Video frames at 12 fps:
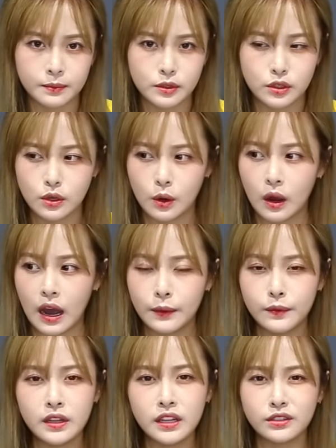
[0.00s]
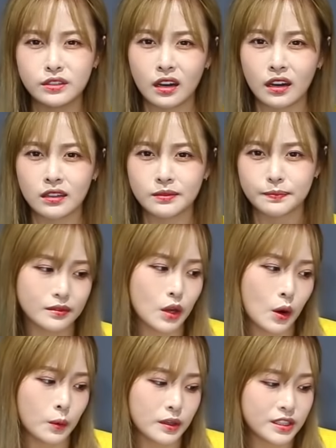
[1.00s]
So I really do not
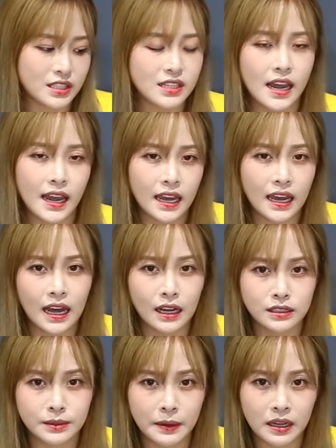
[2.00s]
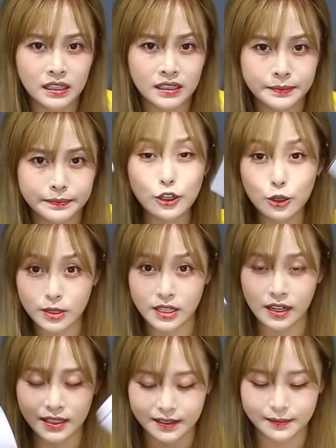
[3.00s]
know what to say else about it. 2
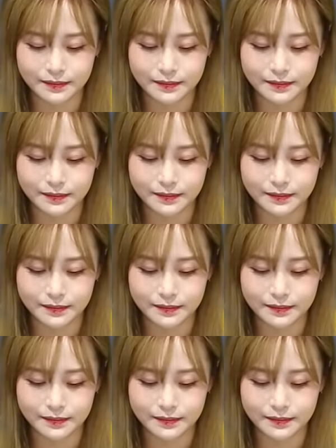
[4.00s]
stars.